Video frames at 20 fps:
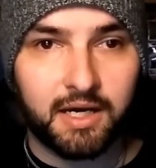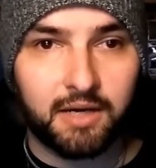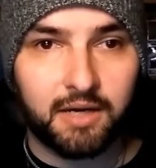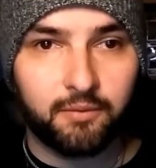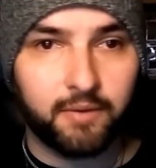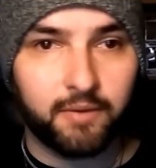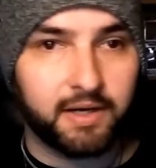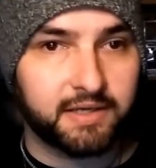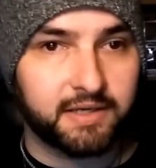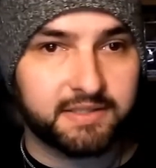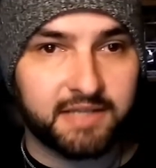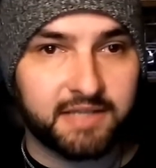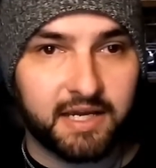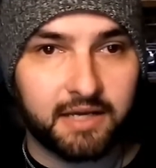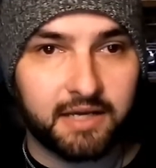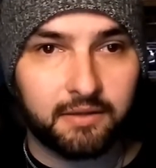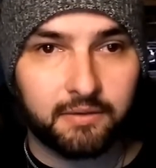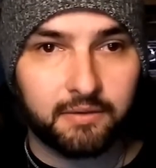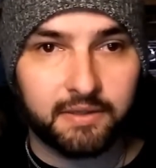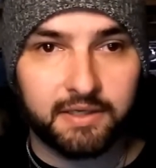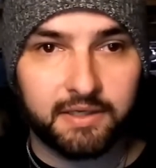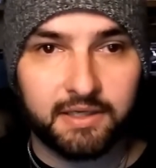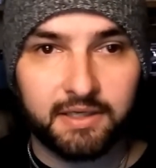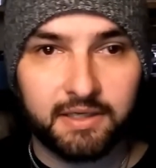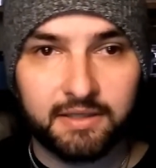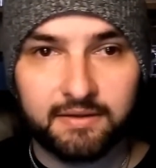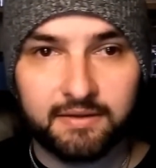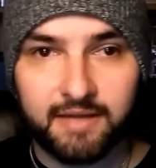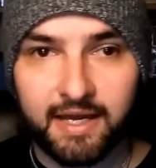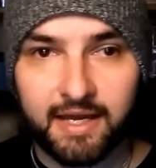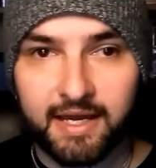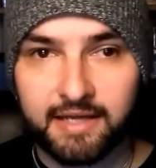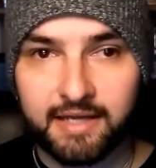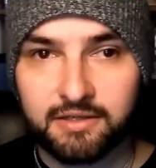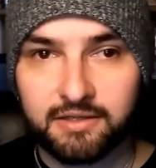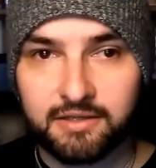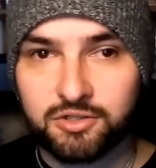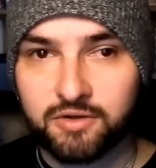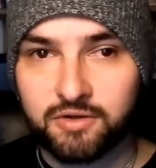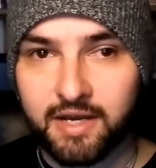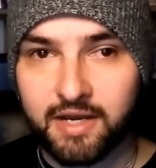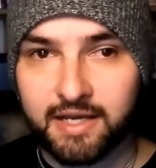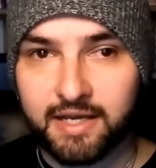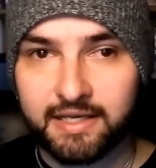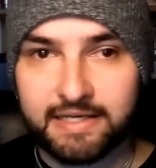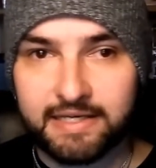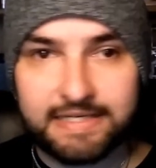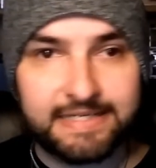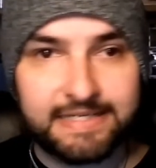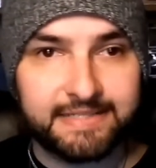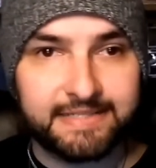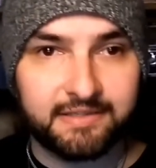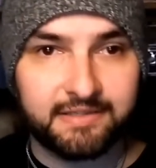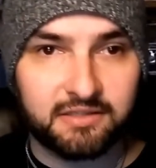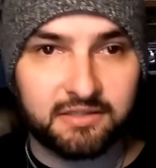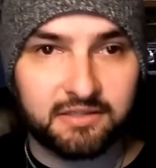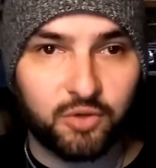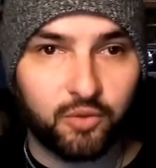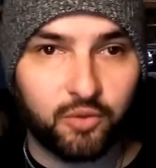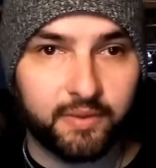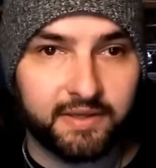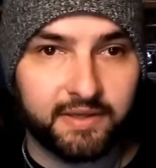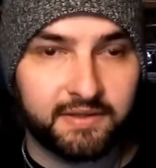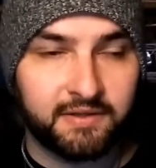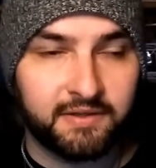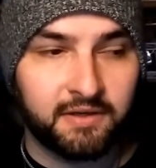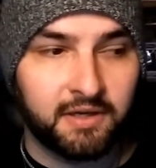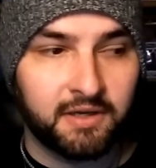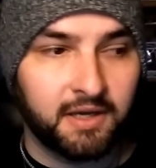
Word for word: where exactly that track is at the moment.